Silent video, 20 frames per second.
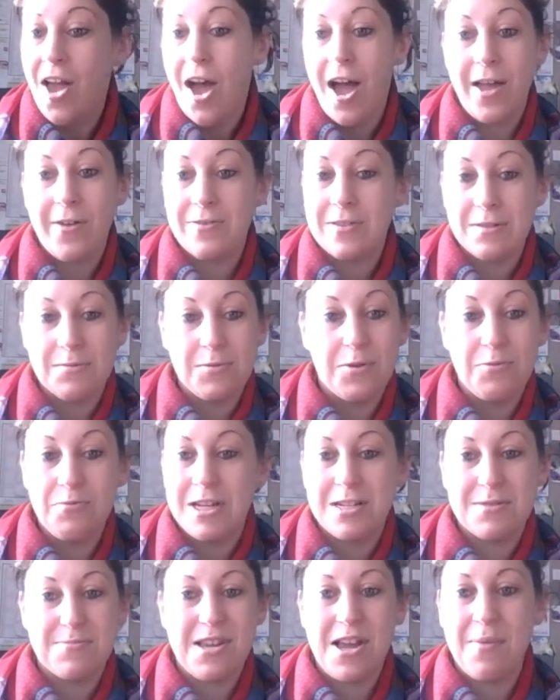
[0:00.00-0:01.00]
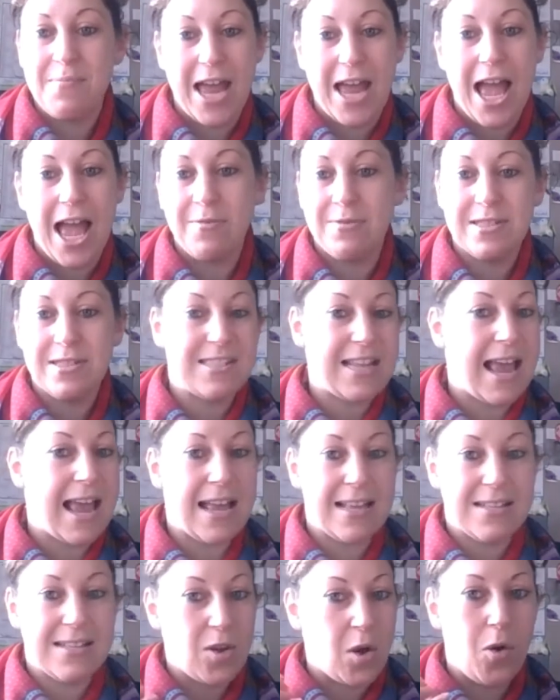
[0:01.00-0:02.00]
If someone rings me up now and
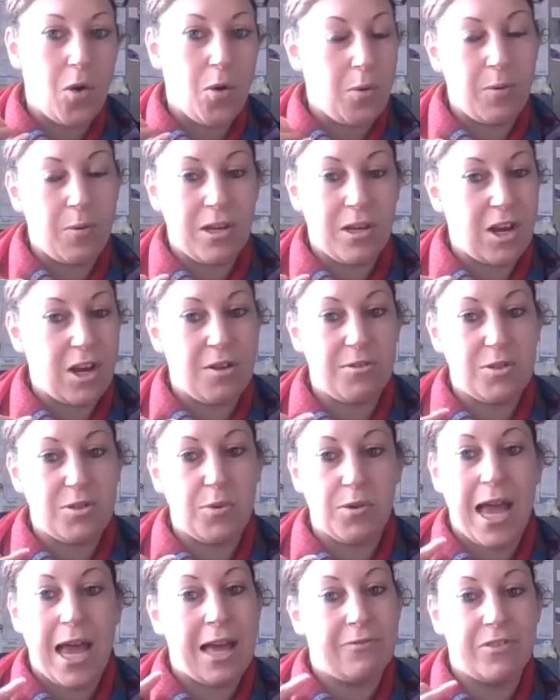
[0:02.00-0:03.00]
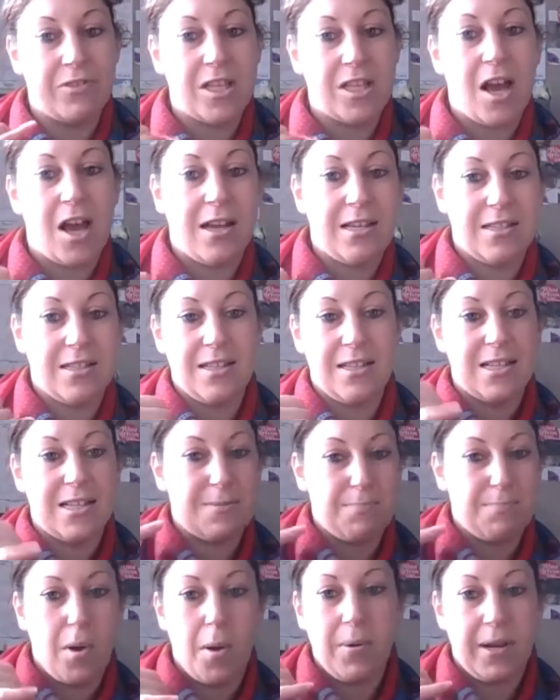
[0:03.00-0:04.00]
says, oh, you know, do you want to advertise in
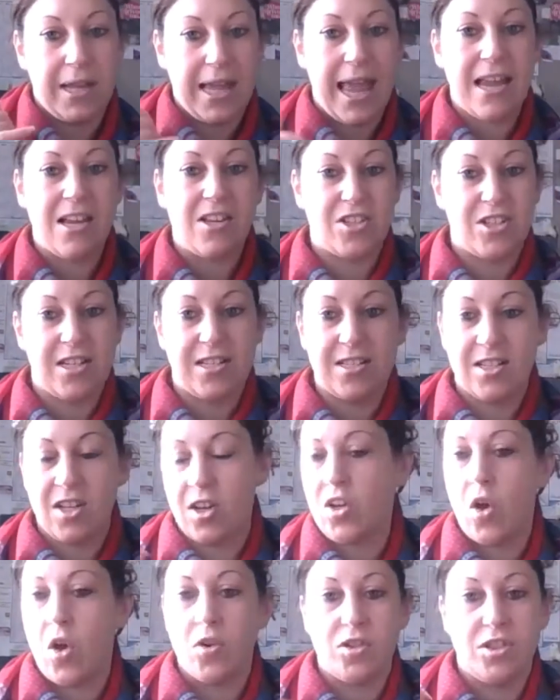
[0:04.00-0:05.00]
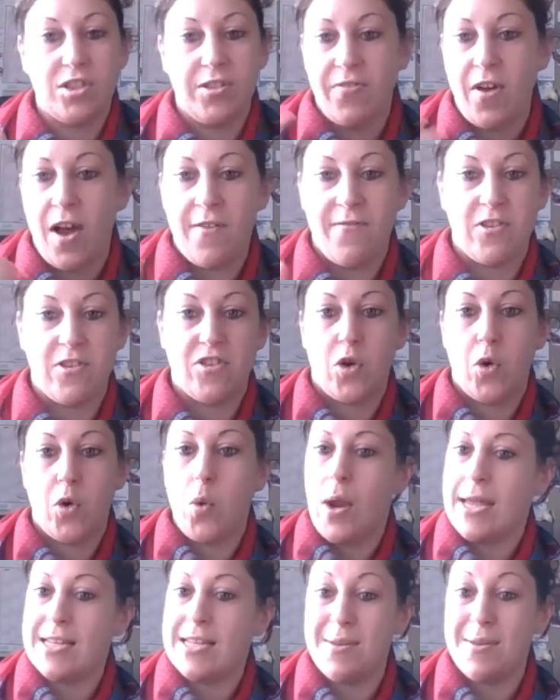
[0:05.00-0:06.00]
this publication? It's going to cost you 500
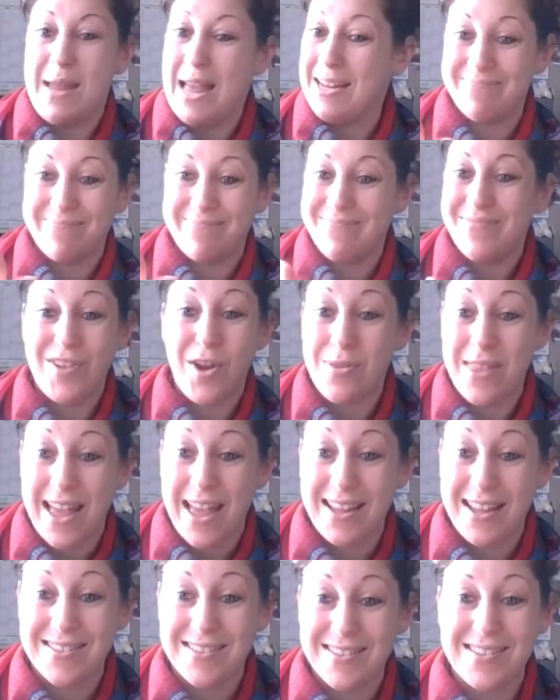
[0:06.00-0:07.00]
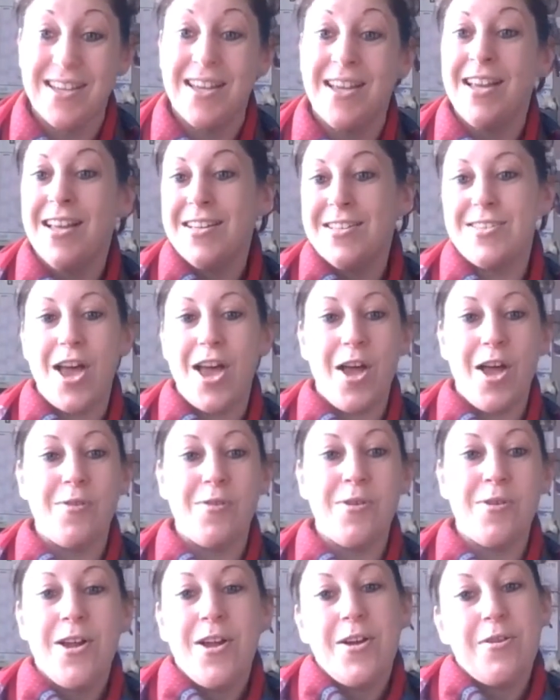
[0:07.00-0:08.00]
quid. I'm like, no, thanks. So
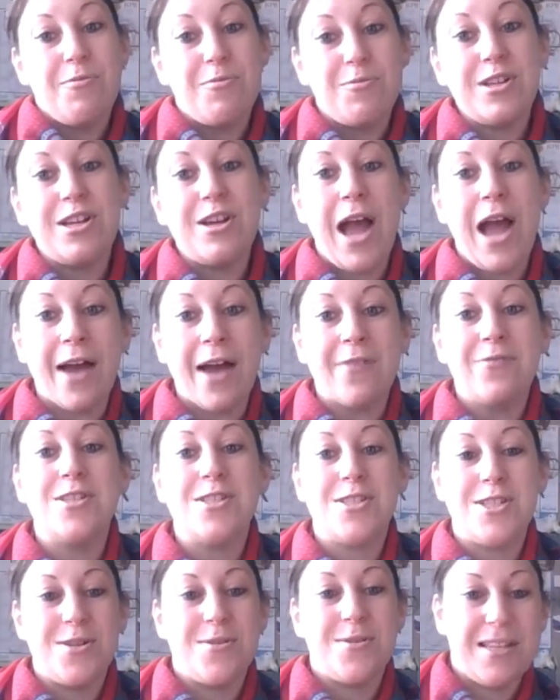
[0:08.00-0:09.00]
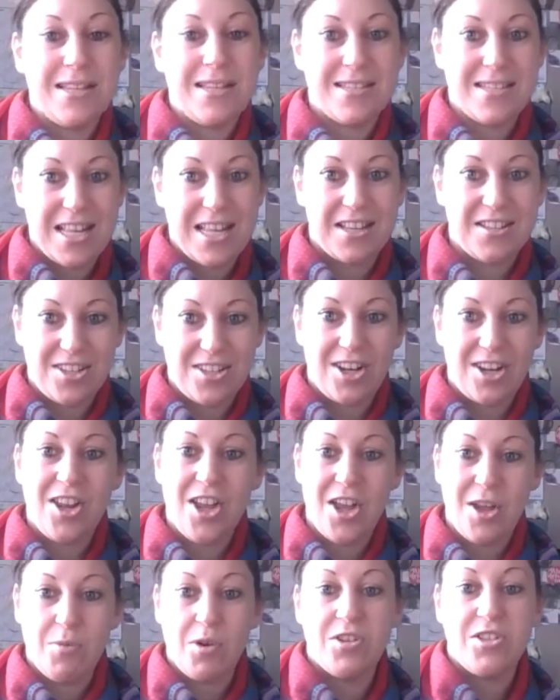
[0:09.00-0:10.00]
you have to do these things to
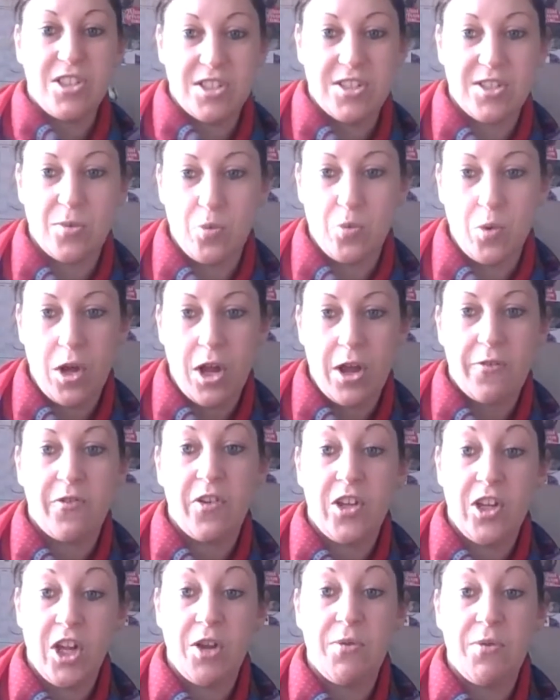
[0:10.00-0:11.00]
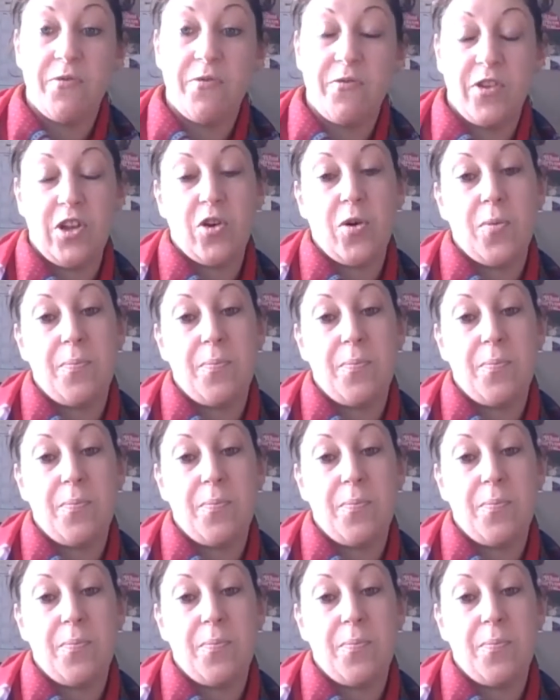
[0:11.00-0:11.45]
learn what doesn't work for you and for your